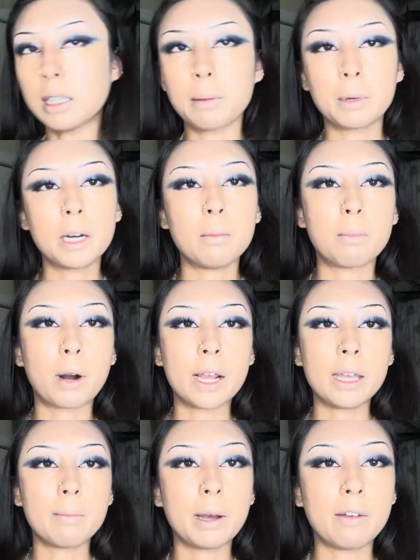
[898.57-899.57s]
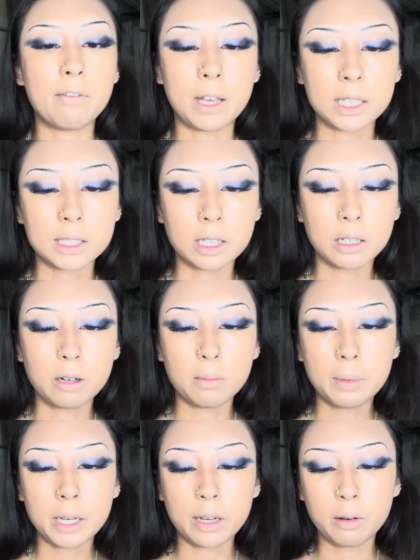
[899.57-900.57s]
I'm gonna brighten my face a little
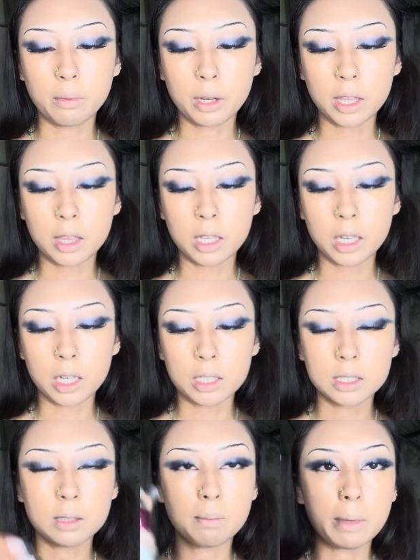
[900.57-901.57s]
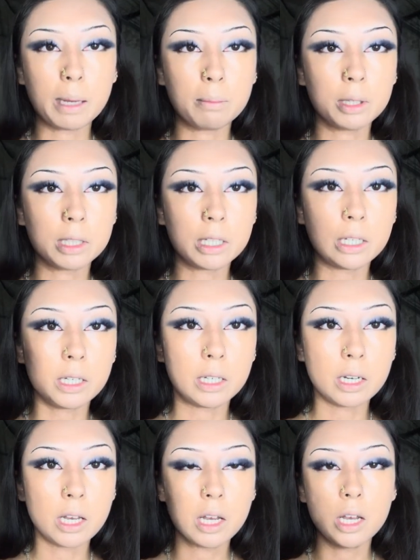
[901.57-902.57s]
bit with this
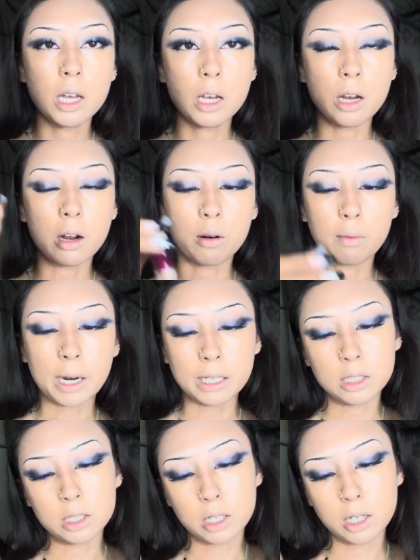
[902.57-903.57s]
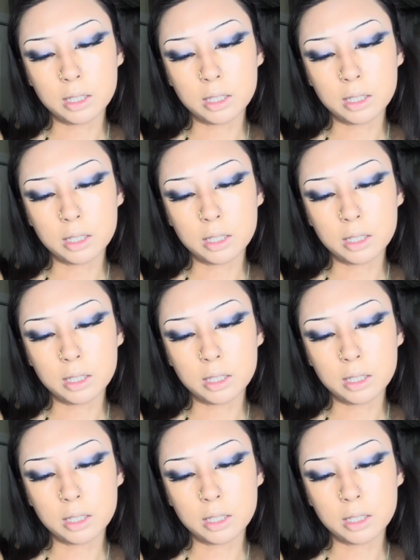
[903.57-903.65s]
Maybelline eraser.